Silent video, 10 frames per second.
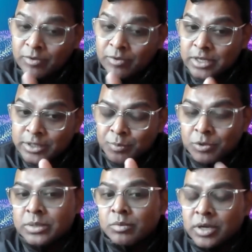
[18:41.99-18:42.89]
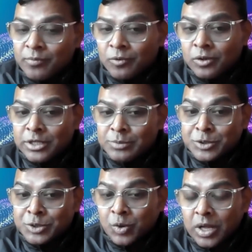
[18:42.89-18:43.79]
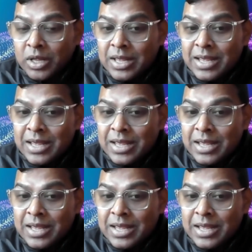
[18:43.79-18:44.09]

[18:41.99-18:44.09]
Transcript: it's the responsibility for this persona.